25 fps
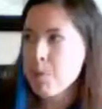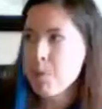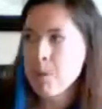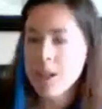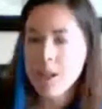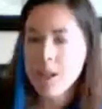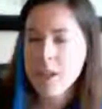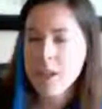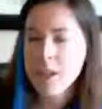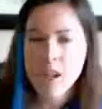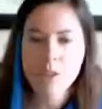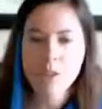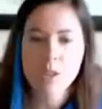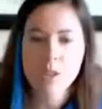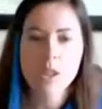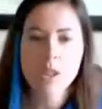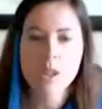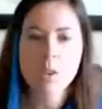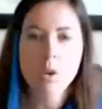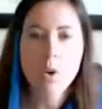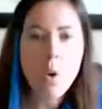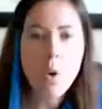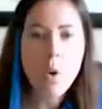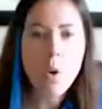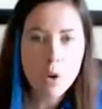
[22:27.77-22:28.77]
printed out these
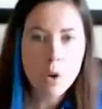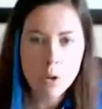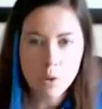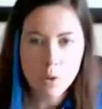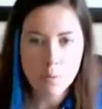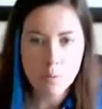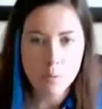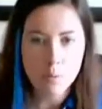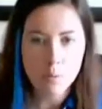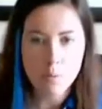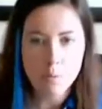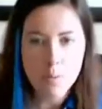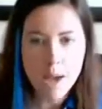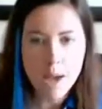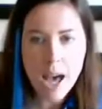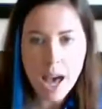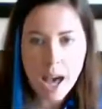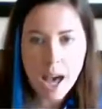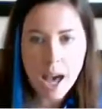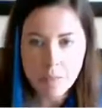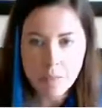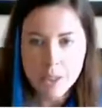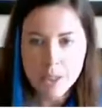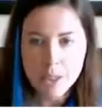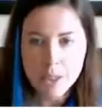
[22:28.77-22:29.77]
horrible
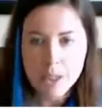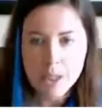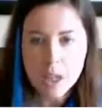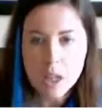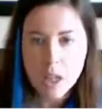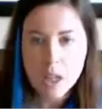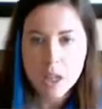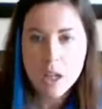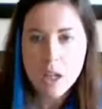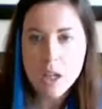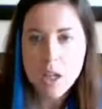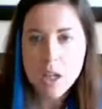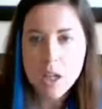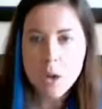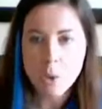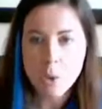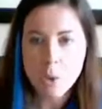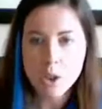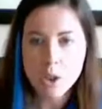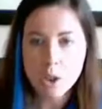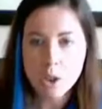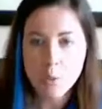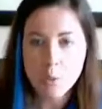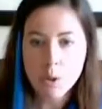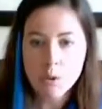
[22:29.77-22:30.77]
maps that were
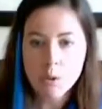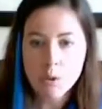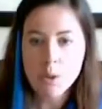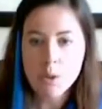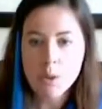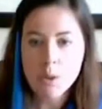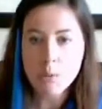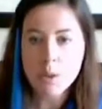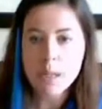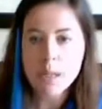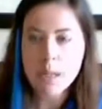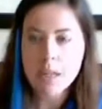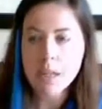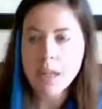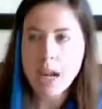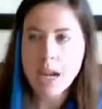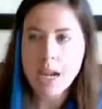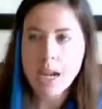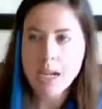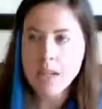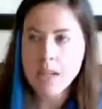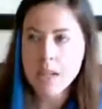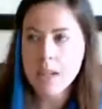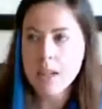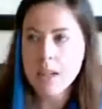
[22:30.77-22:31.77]
supposed to be
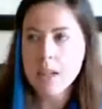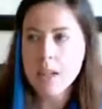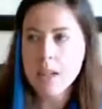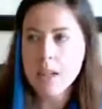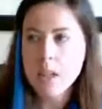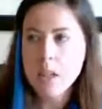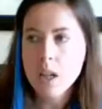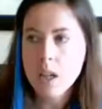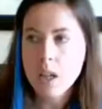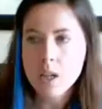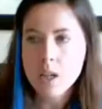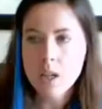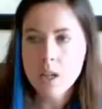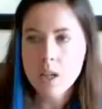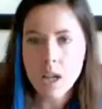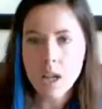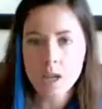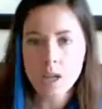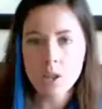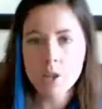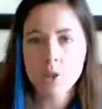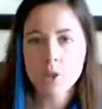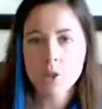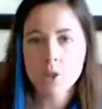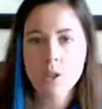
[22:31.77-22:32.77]
lining the
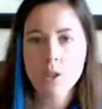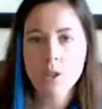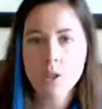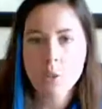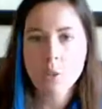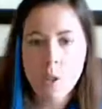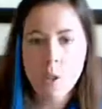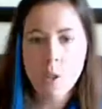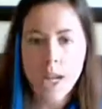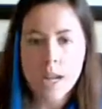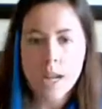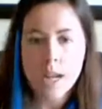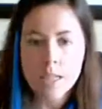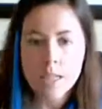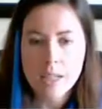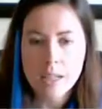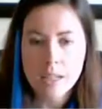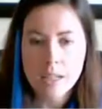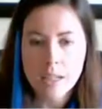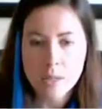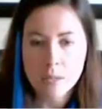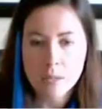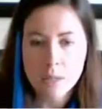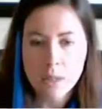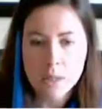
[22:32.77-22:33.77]
entranceway to
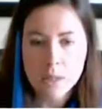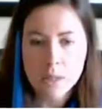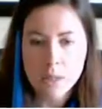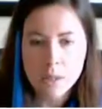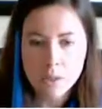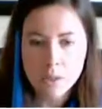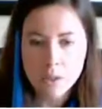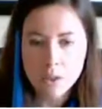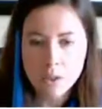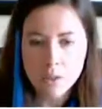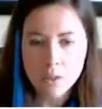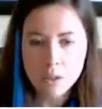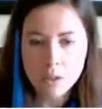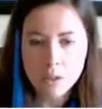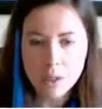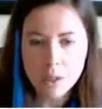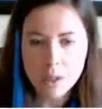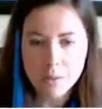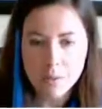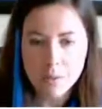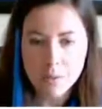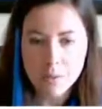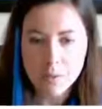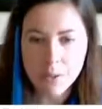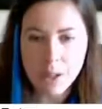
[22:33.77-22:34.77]
this big
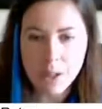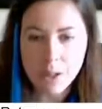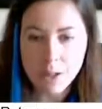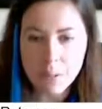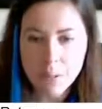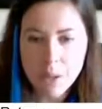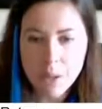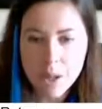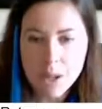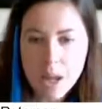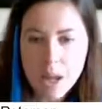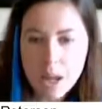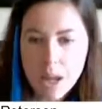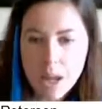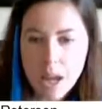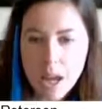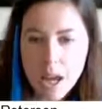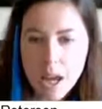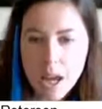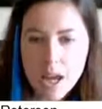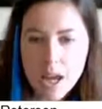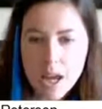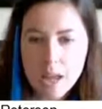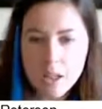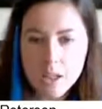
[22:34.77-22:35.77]
consulting firm.
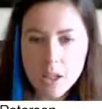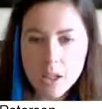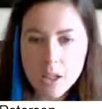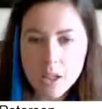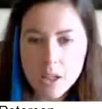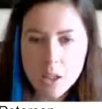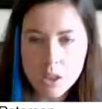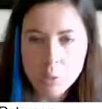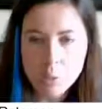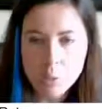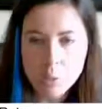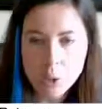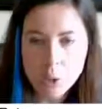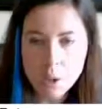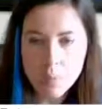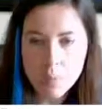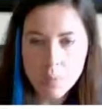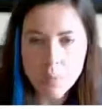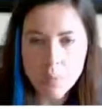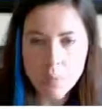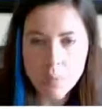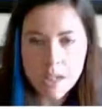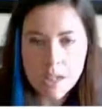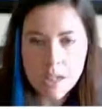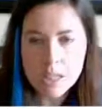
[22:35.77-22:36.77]
And it's pretty
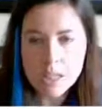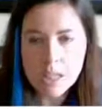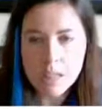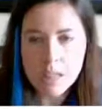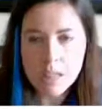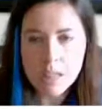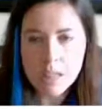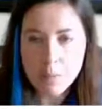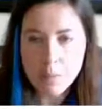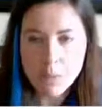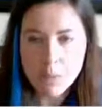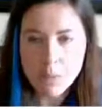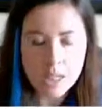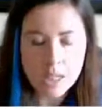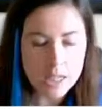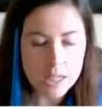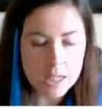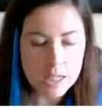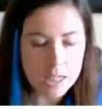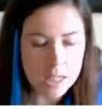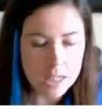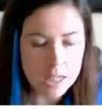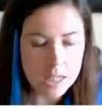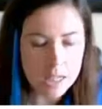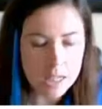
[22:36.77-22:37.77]
embarrassing
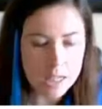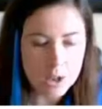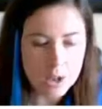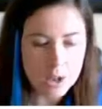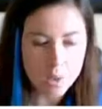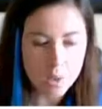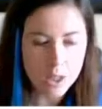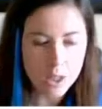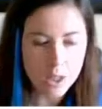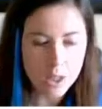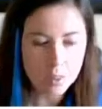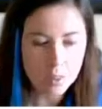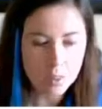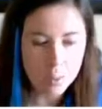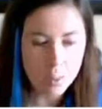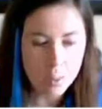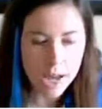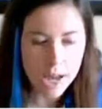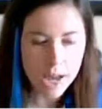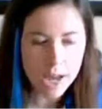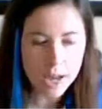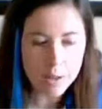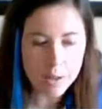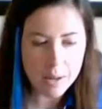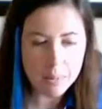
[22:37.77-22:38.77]
because I knew they were
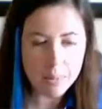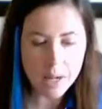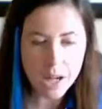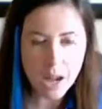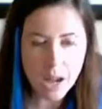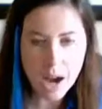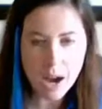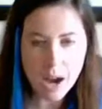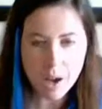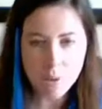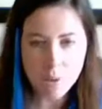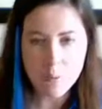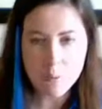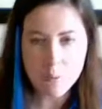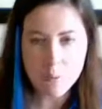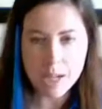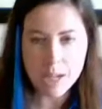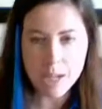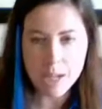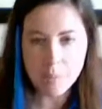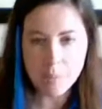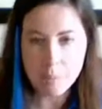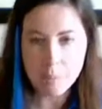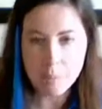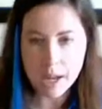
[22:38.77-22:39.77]
bad, but how do I
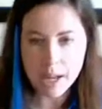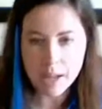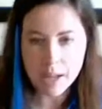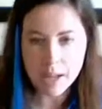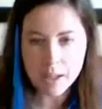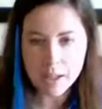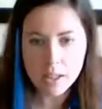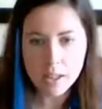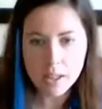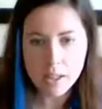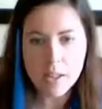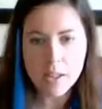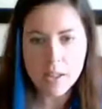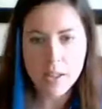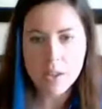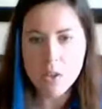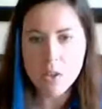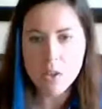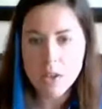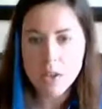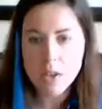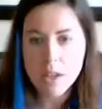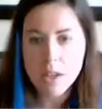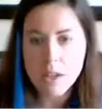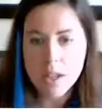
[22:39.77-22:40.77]
make them better? And
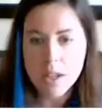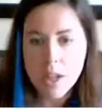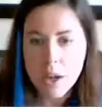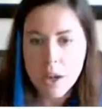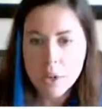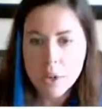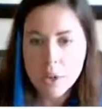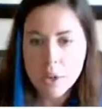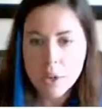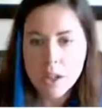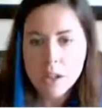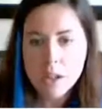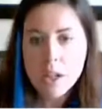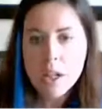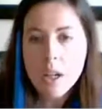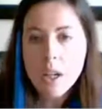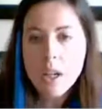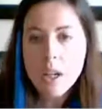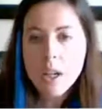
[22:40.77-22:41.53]
there's nothing out there.